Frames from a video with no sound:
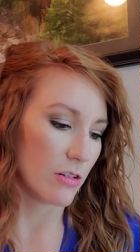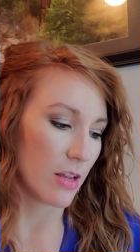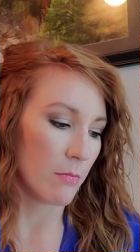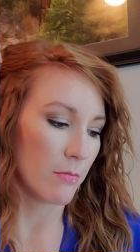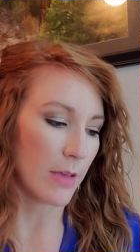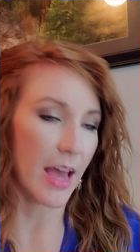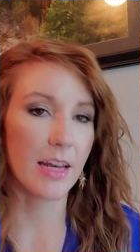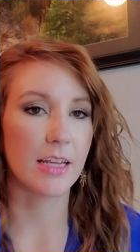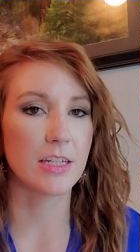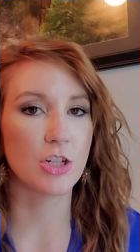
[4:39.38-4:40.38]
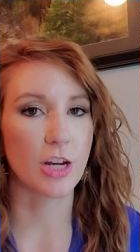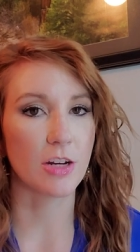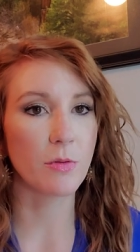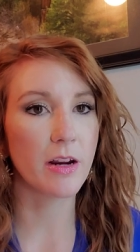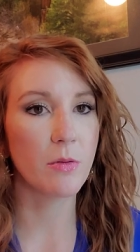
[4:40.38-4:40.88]
am heading into
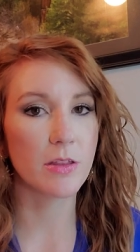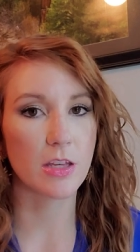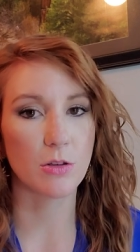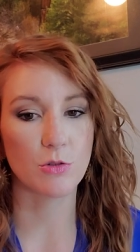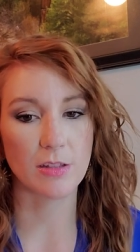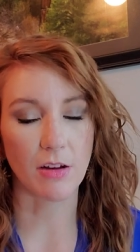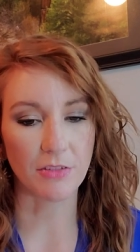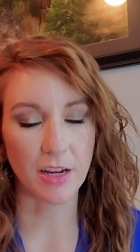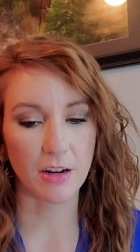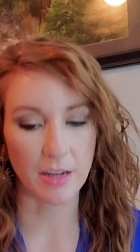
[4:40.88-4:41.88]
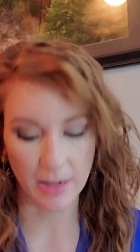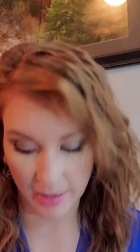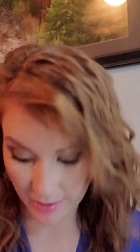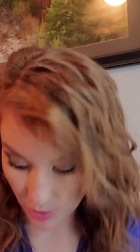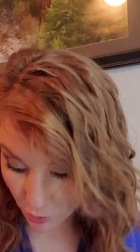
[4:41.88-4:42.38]
January with a huge self-care kick
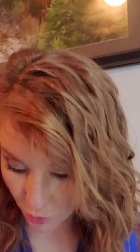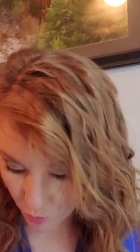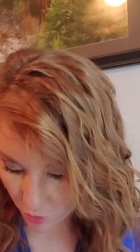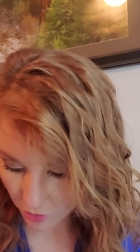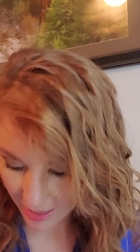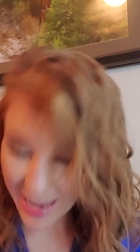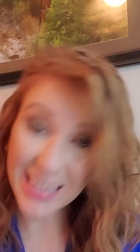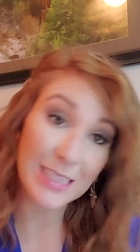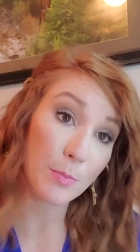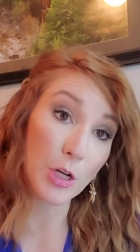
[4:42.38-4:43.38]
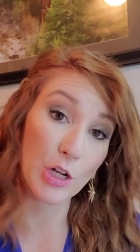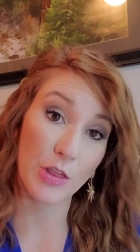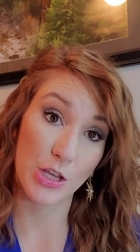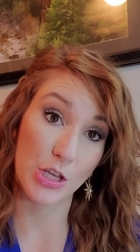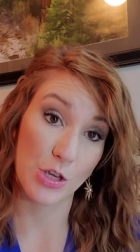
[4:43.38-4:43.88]
as usual, as per
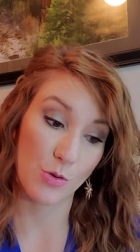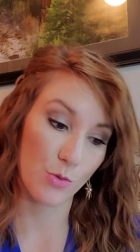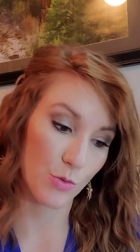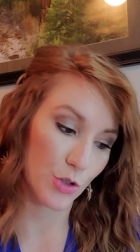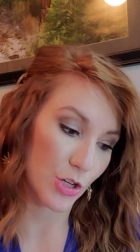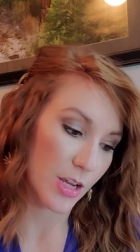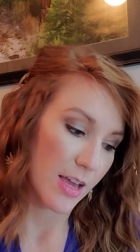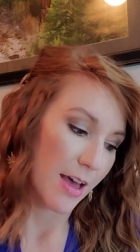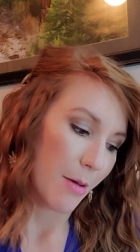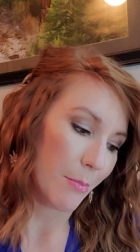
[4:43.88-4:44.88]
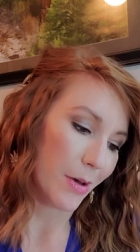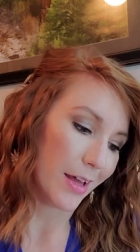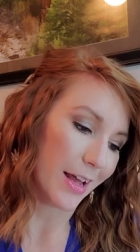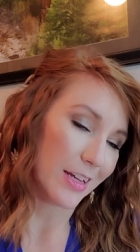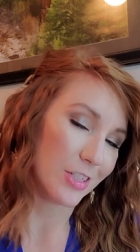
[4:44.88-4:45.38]
the usual.
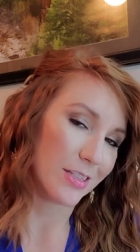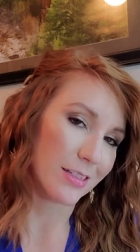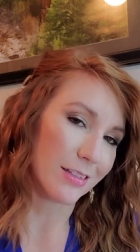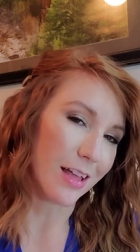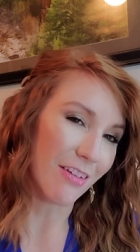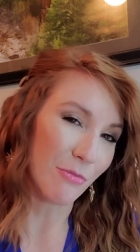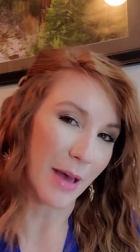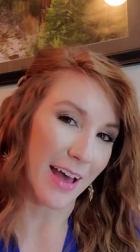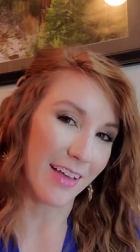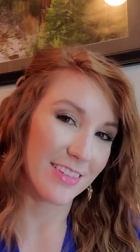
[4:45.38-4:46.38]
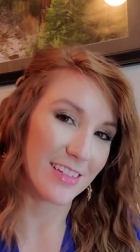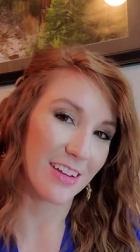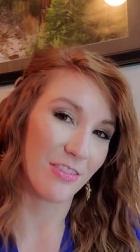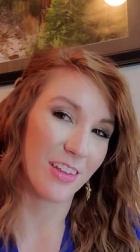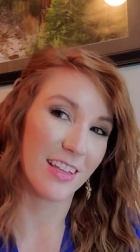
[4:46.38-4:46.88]
But I just love baths and
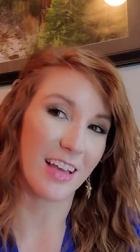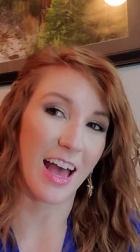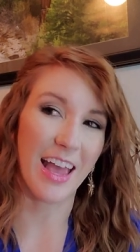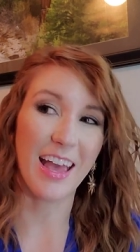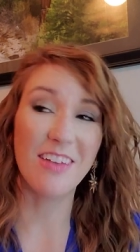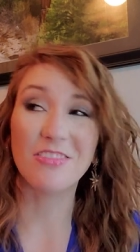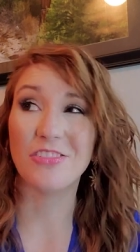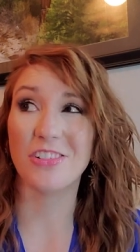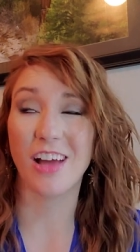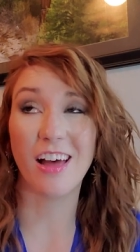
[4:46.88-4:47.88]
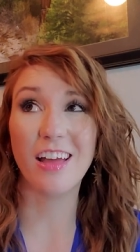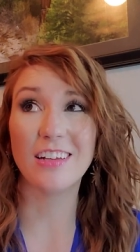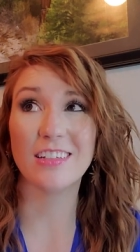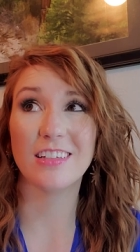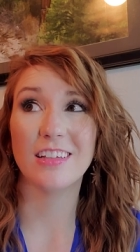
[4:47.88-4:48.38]
I feel like I have
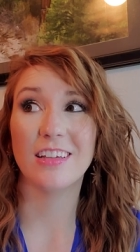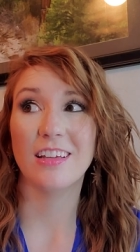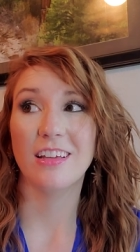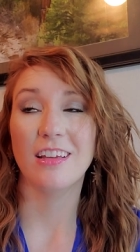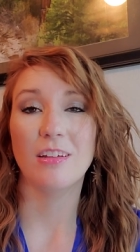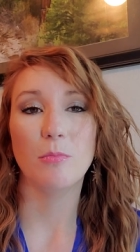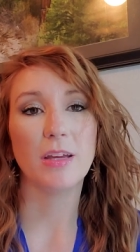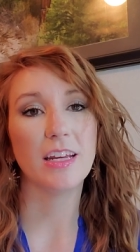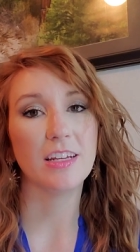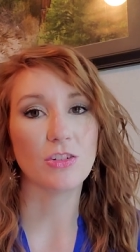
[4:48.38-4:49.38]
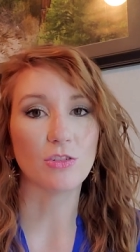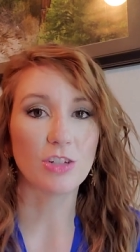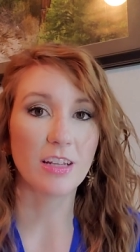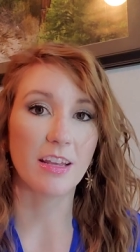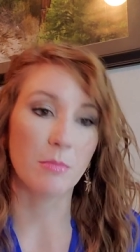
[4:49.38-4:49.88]
not been
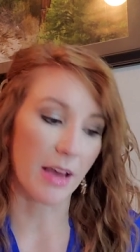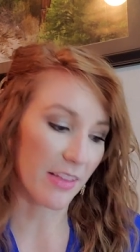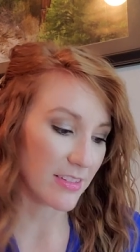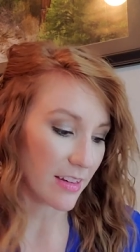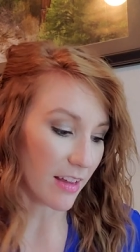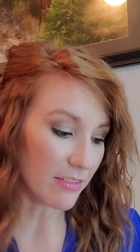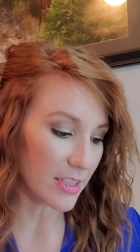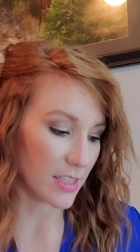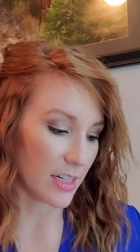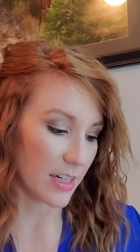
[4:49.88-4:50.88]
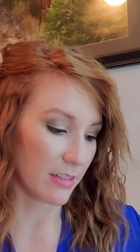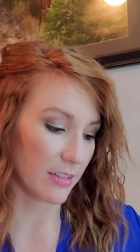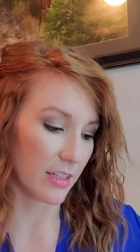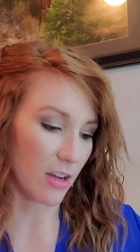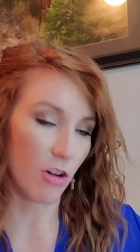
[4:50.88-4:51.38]
indulging in baths enough this year.
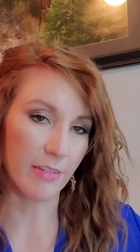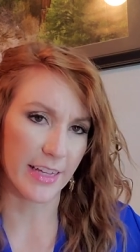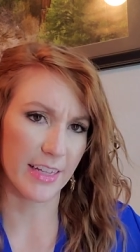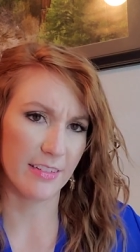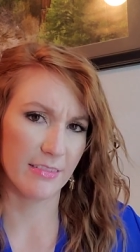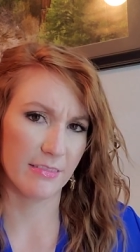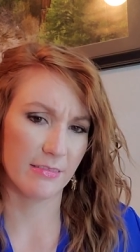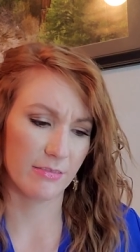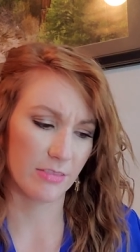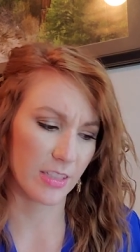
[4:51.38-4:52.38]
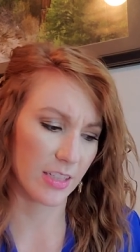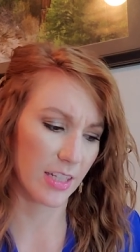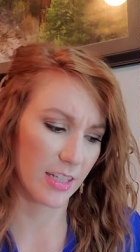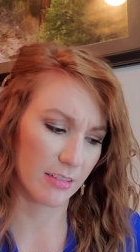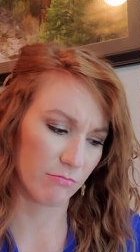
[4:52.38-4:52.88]
Like COVID really